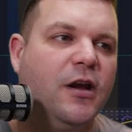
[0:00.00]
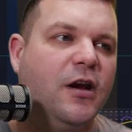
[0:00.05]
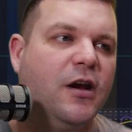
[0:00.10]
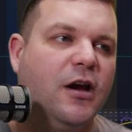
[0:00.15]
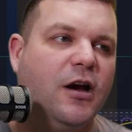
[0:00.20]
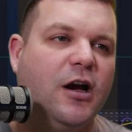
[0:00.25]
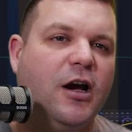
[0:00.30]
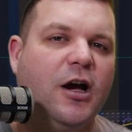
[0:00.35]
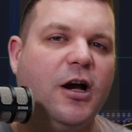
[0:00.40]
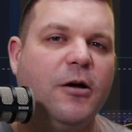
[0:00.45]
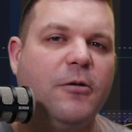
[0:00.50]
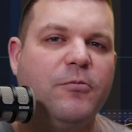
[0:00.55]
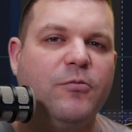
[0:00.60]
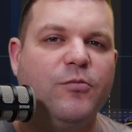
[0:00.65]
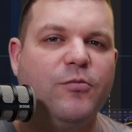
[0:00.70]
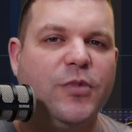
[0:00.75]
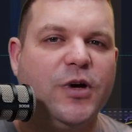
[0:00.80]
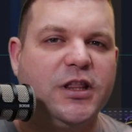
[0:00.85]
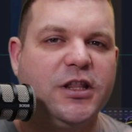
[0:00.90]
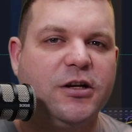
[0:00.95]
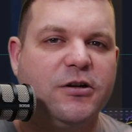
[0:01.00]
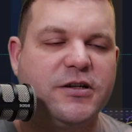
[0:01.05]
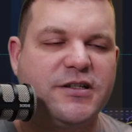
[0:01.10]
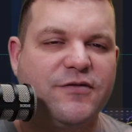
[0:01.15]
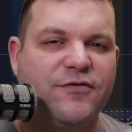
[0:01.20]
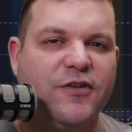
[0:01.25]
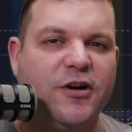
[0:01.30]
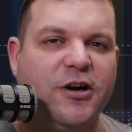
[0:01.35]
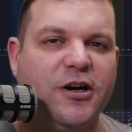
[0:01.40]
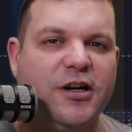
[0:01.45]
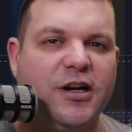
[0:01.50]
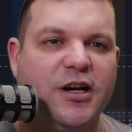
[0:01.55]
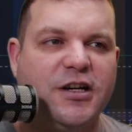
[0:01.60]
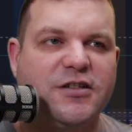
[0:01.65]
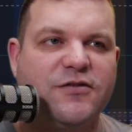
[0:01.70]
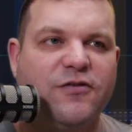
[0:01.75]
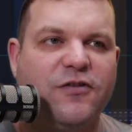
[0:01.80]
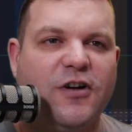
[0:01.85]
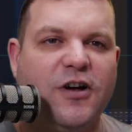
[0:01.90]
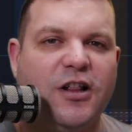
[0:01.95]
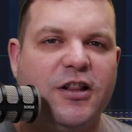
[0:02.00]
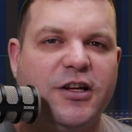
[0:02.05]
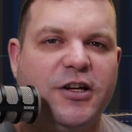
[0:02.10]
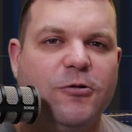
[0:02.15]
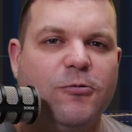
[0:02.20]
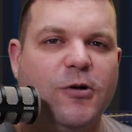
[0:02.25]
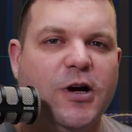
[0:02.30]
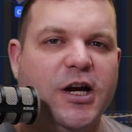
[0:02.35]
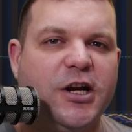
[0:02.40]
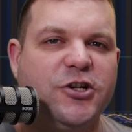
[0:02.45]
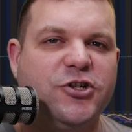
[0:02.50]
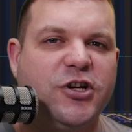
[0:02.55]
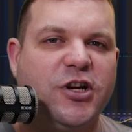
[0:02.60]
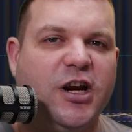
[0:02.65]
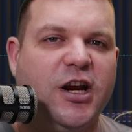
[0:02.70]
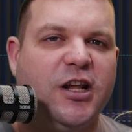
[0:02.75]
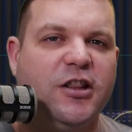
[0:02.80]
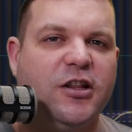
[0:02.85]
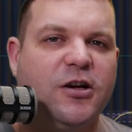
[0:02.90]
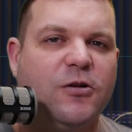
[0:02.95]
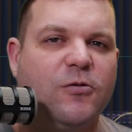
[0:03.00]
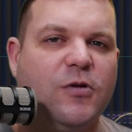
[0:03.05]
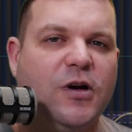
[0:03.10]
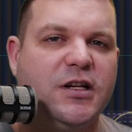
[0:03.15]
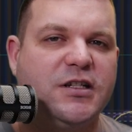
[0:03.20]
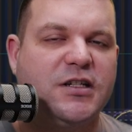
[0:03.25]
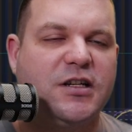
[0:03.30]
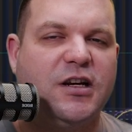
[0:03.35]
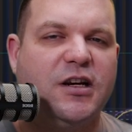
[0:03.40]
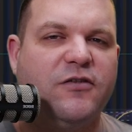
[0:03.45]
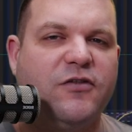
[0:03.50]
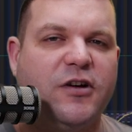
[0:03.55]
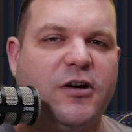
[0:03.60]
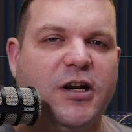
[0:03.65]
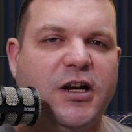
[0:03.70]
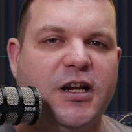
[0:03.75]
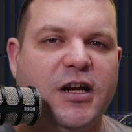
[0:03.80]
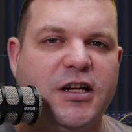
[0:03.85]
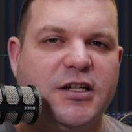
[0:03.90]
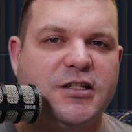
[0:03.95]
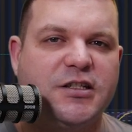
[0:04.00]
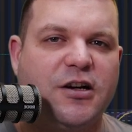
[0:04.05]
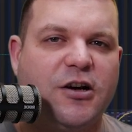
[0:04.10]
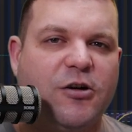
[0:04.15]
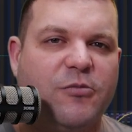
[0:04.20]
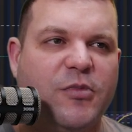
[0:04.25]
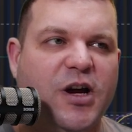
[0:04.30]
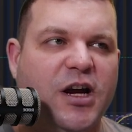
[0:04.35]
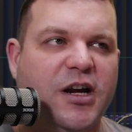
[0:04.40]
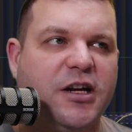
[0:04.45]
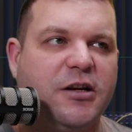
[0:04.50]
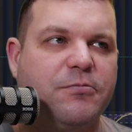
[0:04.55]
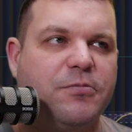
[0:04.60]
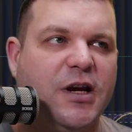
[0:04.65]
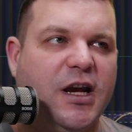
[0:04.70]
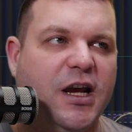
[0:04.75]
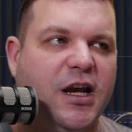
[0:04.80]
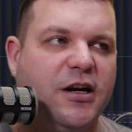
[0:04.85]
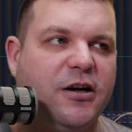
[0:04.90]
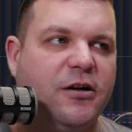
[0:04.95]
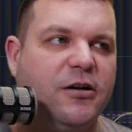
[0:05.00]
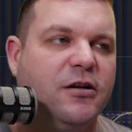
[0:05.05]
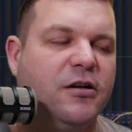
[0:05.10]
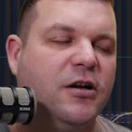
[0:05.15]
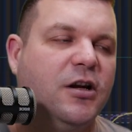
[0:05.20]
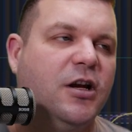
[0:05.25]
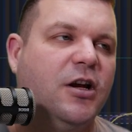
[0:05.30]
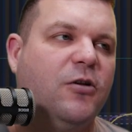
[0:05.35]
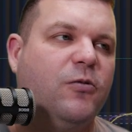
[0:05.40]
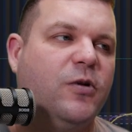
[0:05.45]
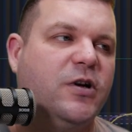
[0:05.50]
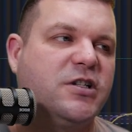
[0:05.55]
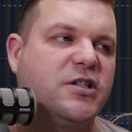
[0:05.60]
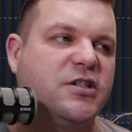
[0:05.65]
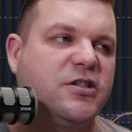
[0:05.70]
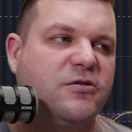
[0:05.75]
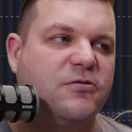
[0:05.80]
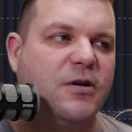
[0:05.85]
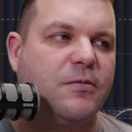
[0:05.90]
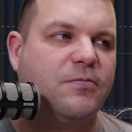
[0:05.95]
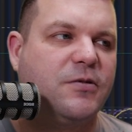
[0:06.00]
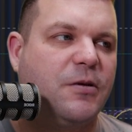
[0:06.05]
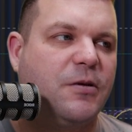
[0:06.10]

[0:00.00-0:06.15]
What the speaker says: But there is a very nice falling wedge, and there was a very nice harmonic pattern which stripped the